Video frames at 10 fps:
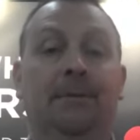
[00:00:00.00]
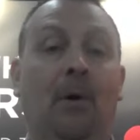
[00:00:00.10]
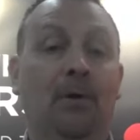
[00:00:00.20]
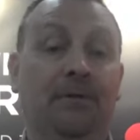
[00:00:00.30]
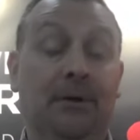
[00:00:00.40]

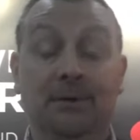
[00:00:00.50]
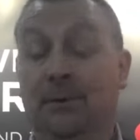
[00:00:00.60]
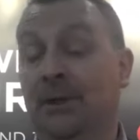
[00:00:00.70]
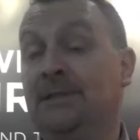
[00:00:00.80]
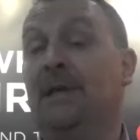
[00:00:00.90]
All the various
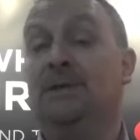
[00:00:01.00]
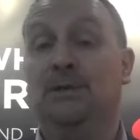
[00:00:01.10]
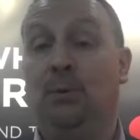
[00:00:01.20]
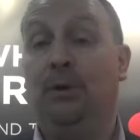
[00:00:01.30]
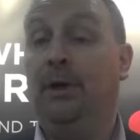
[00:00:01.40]

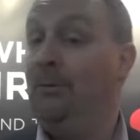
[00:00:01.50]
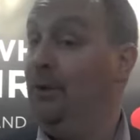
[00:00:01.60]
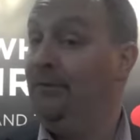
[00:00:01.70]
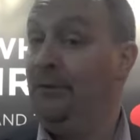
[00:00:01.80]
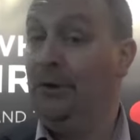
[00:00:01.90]
organizations are
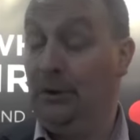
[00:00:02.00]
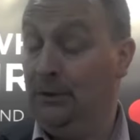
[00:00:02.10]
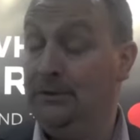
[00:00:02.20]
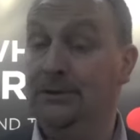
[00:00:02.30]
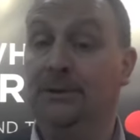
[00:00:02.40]
working very
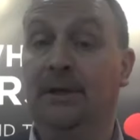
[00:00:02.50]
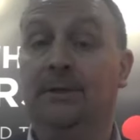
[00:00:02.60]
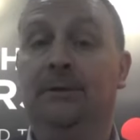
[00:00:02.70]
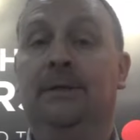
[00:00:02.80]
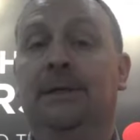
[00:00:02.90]
closely
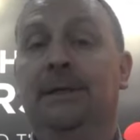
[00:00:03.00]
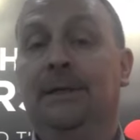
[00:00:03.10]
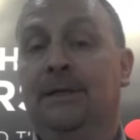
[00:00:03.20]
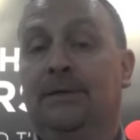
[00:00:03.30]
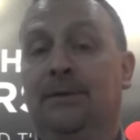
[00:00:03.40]
together.
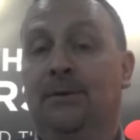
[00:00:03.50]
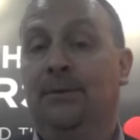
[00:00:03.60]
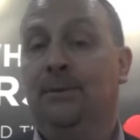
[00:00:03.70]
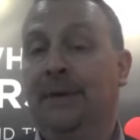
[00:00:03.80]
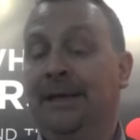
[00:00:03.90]
So
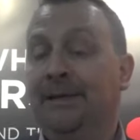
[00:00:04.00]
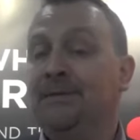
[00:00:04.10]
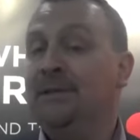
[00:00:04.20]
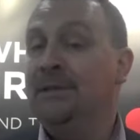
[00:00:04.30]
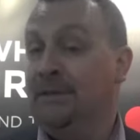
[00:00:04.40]

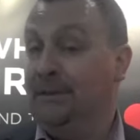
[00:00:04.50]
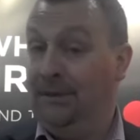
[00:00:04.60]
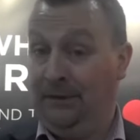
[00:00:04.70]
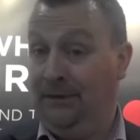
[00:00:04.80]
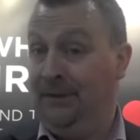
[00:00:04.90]
NFC is a
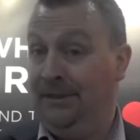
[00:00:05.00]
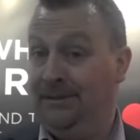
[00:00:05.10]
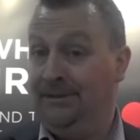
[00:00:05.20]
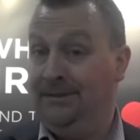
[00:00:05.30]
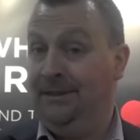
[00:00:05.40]
lot of
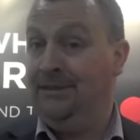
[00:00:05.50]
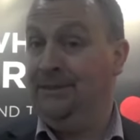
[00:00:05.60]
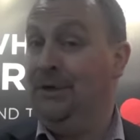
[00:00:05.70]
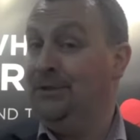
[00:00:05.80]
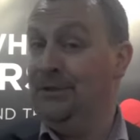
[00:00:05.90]
things. It's
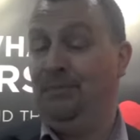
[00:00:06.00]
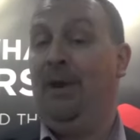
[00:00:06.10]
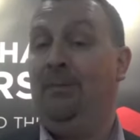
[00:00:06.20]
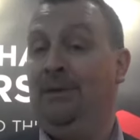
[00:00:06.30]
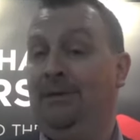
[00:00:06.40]
not just
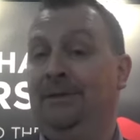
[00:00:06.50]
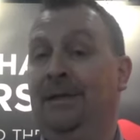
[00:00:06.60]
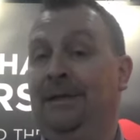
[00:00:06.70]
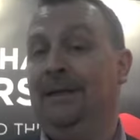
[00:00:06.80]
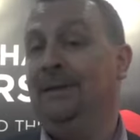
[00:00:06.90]
payments,
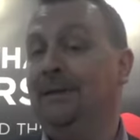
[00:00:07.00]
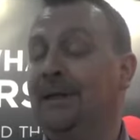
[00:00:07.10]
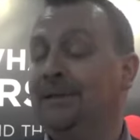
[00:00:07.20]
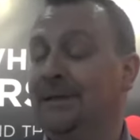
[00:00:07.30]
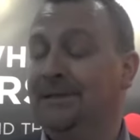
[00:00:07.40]
and I think
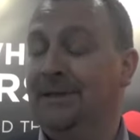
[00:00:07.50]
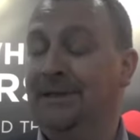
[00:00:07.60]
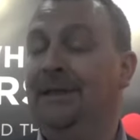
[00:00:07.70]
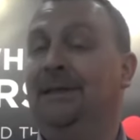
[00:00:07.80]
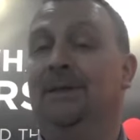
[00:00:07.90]
that's the
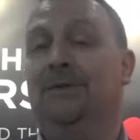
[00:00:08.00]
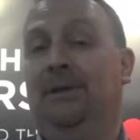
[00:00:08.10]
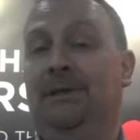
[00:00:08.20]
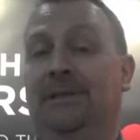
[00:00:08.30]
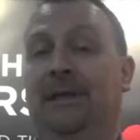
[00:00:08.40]
key thing to
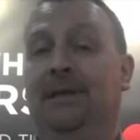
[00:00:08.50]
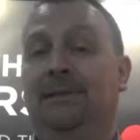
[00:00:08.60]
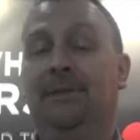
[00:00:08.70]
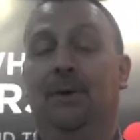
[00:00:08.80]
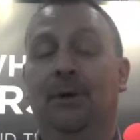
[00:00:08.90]
understand.
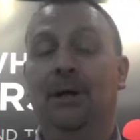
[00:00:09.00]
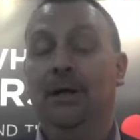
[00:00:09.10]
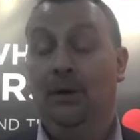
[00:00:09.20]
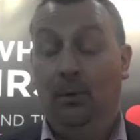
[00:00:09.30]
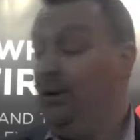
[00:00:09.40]
So
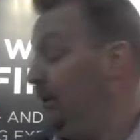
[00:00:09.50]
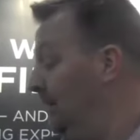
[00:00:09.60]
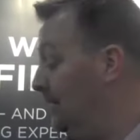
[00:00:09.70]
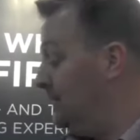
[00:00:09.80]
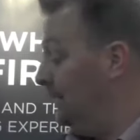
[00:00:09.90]
we are
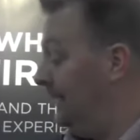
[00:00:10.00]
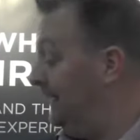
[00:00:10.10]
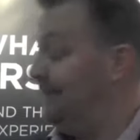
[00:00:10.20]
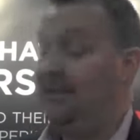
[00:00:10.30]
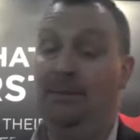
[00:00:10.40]
launching
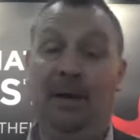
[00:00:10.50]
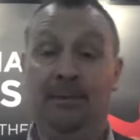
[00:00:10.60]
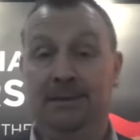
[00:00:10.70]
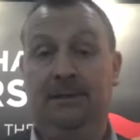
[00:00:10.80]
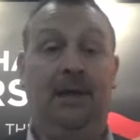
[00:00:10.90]
NFC
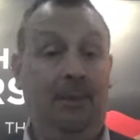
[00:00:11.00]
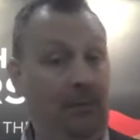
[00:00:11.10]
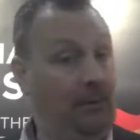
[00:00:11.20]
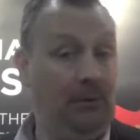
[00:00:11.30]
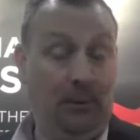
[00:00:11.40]
payment today. I mean,
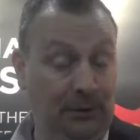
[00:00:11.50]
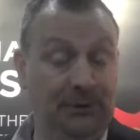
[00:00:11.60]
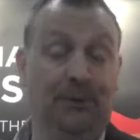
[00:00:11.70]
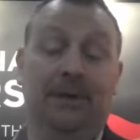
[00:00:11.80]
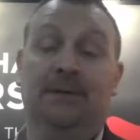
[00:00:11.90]
we're
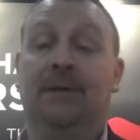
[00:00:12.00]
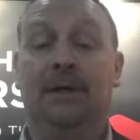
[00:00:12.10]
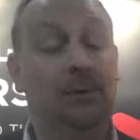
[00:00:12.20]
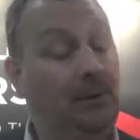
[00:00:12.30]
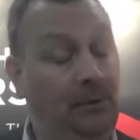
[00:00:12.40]
doing it today.
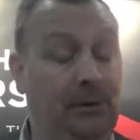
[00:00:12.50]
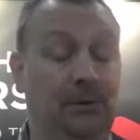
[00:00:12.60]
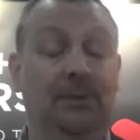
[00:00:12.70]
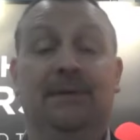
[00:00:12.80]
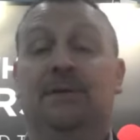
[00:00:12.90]
You can
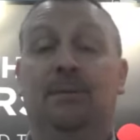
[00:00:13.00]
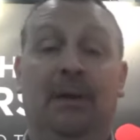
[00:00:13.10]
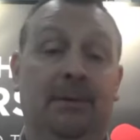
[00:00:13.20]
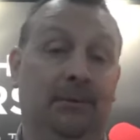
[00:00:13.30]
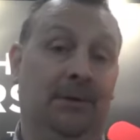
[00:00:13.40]
do NFC
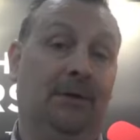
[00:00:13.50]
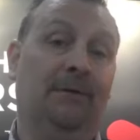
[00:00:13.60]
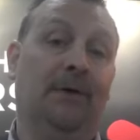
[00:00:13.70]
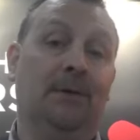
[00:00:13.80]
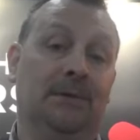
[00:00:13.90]
payment on your
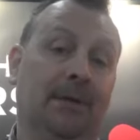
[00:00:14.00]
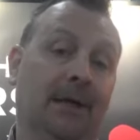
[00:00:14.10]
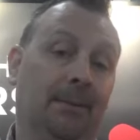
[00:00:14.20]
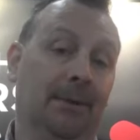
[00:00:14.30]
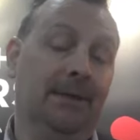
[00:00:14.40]
phone today,
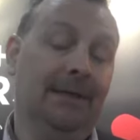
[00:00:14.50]
but